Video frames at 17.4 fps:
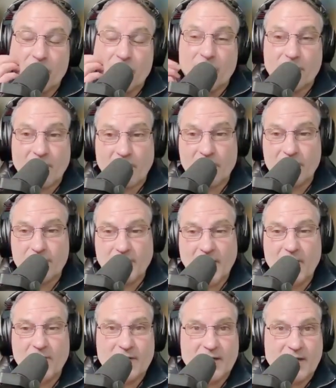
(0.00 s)
kind of
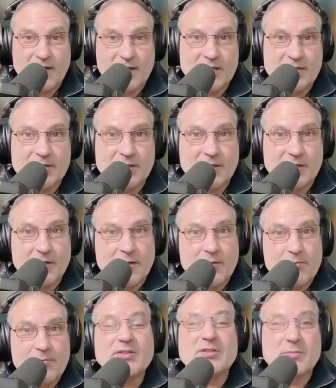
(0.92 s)
married these
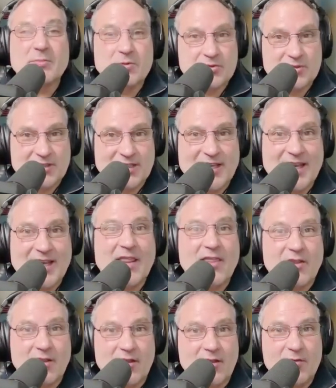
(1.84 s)
principles
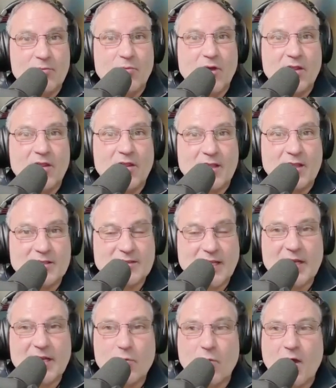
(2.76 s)
together, and whether there's
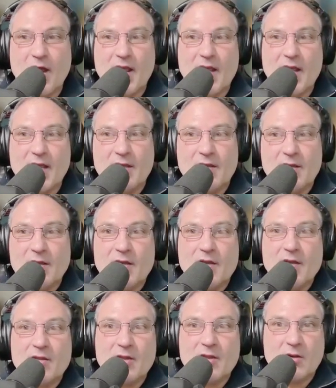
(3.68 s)
any way
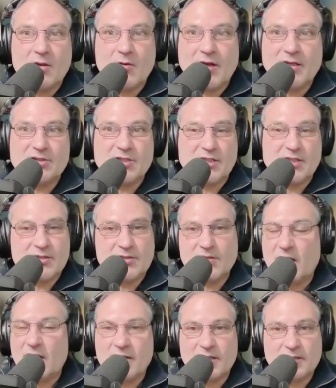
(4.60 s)
that you actually
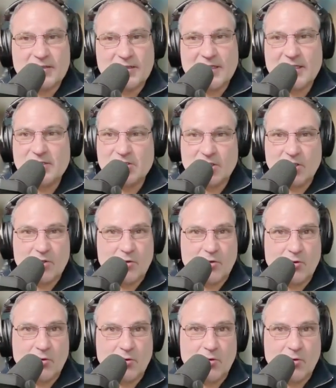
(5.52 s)
either teach it
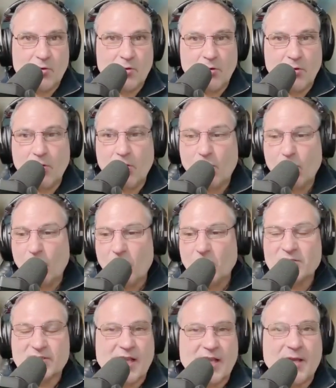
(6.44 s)
or
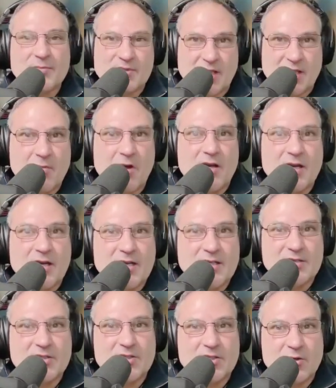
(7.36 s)
what steps they might
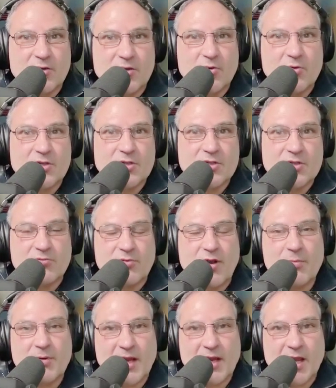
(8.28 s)
need to do in order to
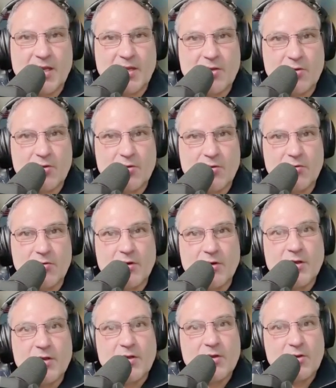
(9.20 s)
replicate your
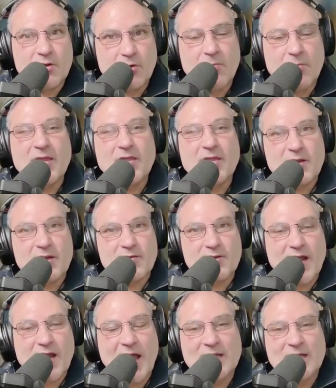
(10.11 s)
method of
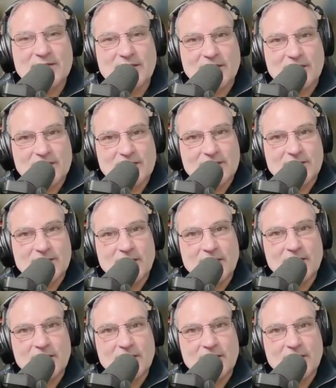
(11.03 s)
analysis.